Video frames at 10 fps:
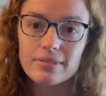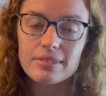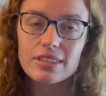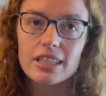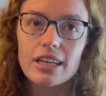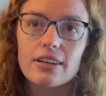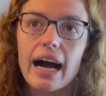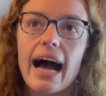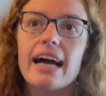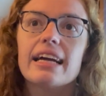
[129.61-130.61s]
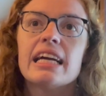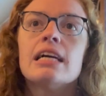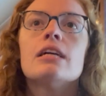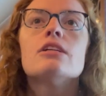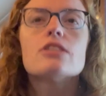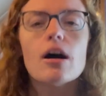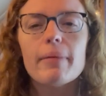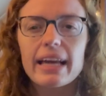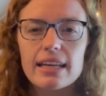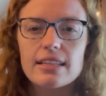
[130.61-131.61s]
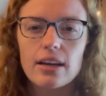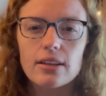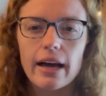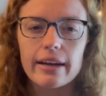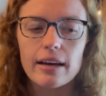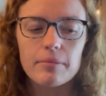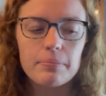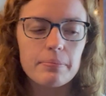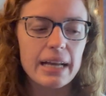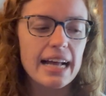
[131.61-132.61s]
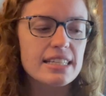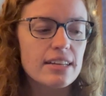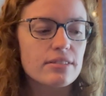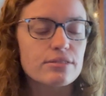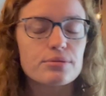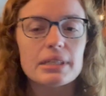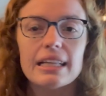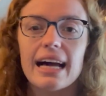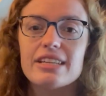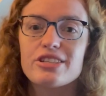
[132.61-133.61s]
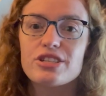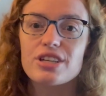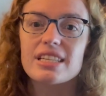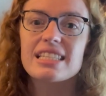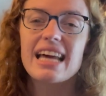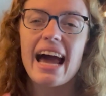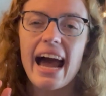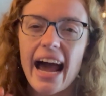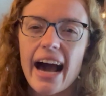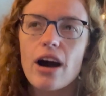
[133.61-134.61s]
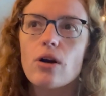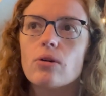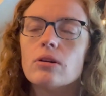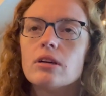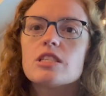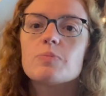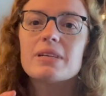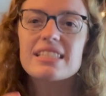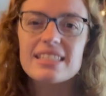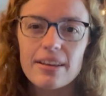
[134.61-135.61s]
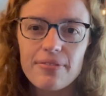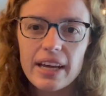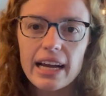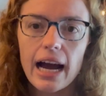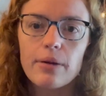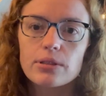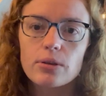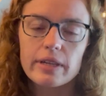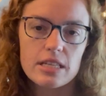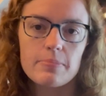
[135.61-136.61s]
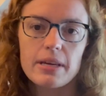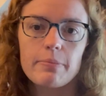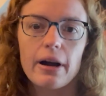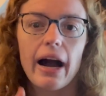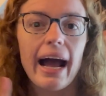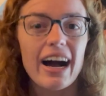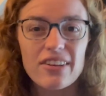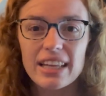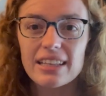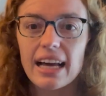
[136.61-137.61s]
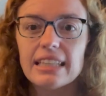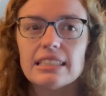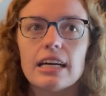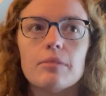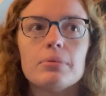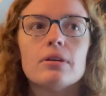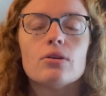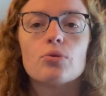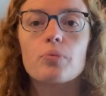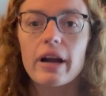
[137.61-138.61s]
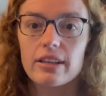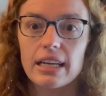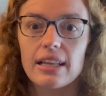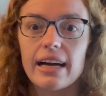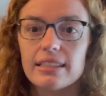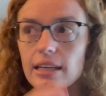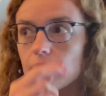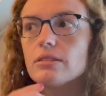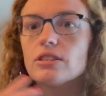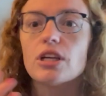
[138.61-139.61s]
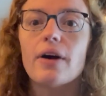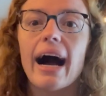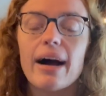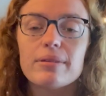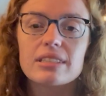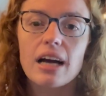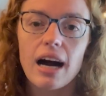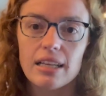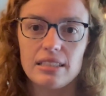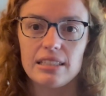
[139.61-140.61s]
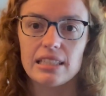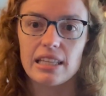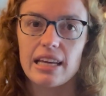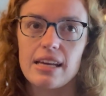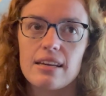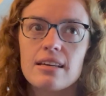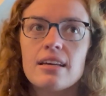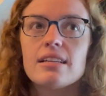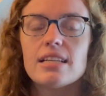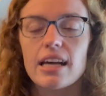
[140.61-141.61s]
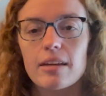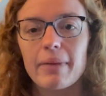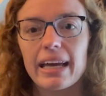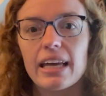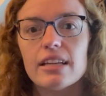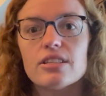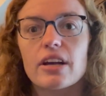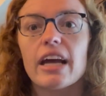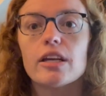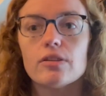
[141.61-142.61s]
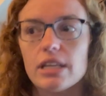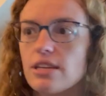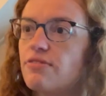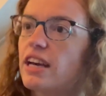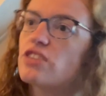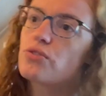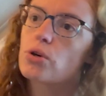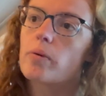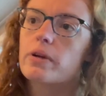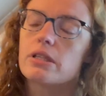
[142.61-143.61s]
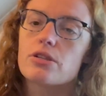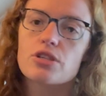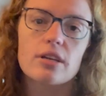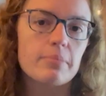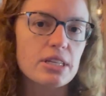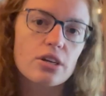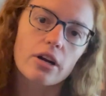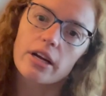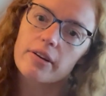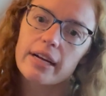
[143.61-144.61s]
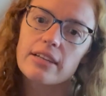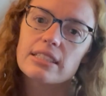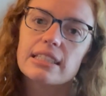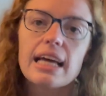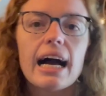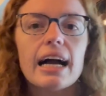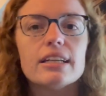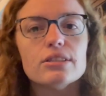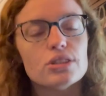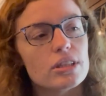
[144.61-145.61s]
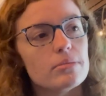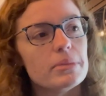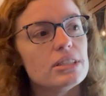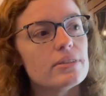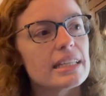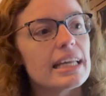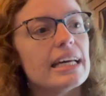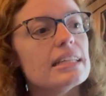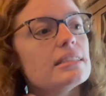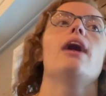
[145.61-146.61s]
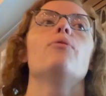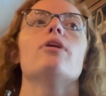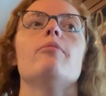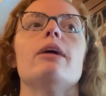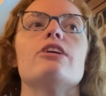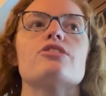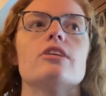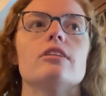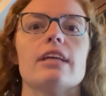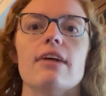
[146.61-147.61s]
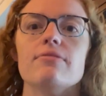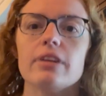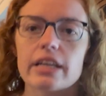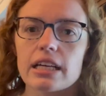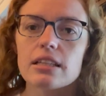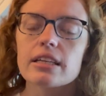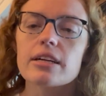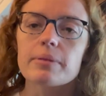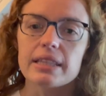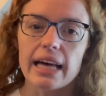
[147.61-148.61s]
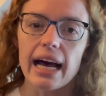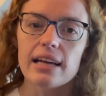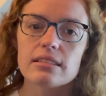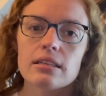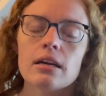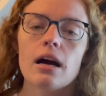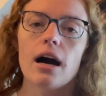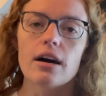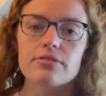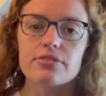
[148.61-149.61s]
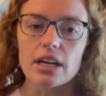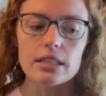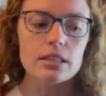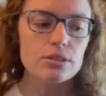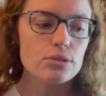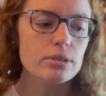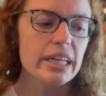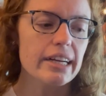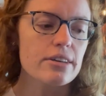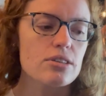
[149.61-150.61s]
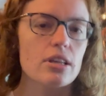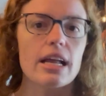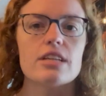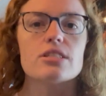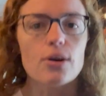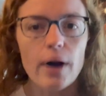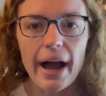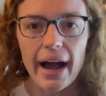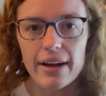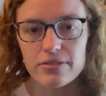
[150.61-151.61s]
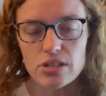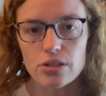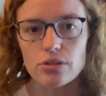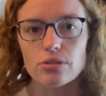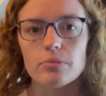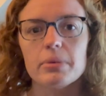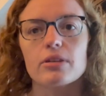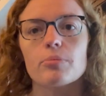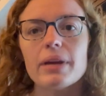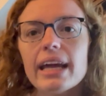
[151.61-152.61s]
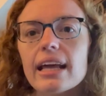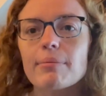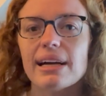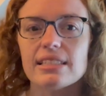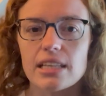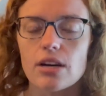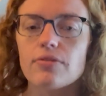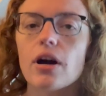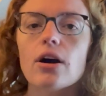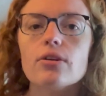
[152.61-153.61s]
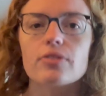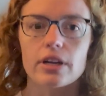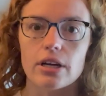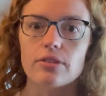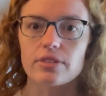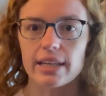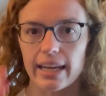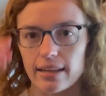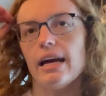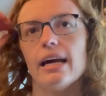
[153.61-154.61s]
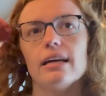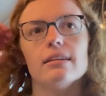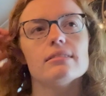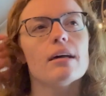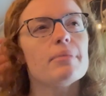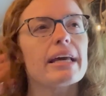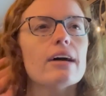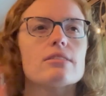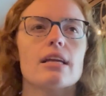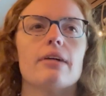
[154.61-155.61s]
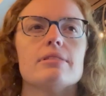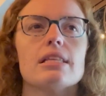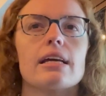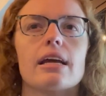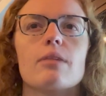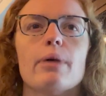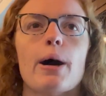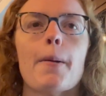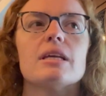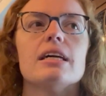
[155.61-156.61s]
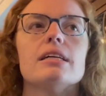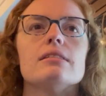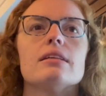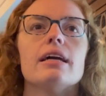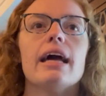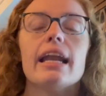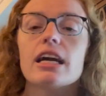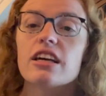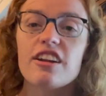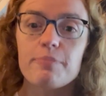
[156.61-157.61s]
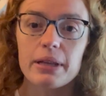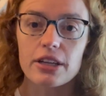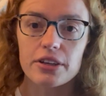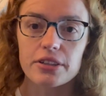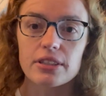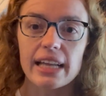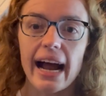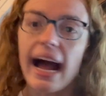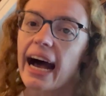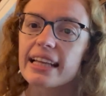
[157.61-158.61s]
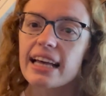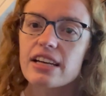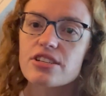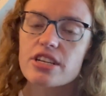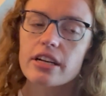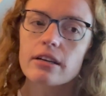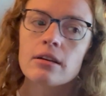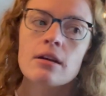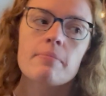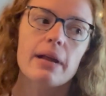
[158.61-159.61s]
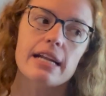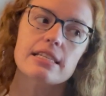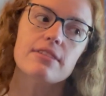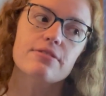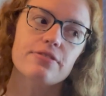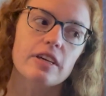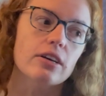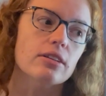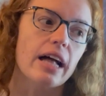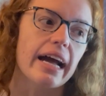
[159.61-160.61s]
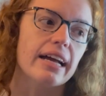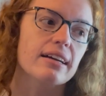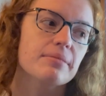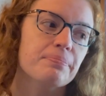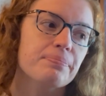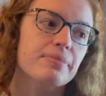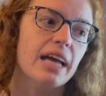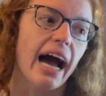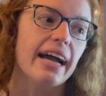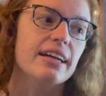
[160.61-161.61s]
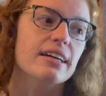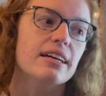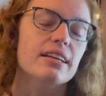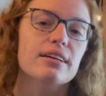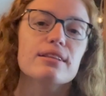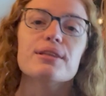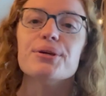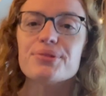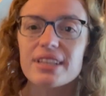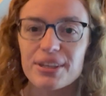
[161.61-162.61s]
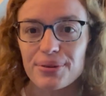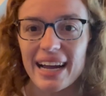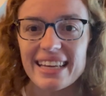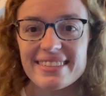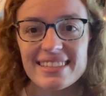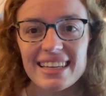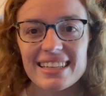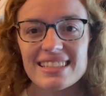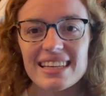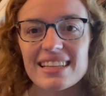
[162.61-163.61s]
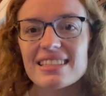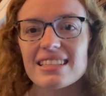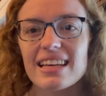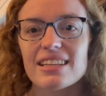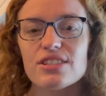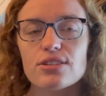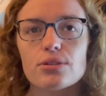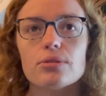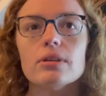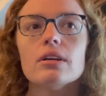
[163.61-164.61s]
So I taught my kids how to line up, but I didn't realize just how specific I was going to be about how they lined up, where they lined up. So I was constantly telling my kids, okay, you need to face forward. You shouldn't be turning around in line. You shouldn't be doing this. I want to make sure that I'm very clear with that up front this school year so that I don't have to be repeating myself over and over again. And something else that I was thinking about is, and it could have been the crew that I had last year, but I didn't feel like I could loosen the reins in a sense and do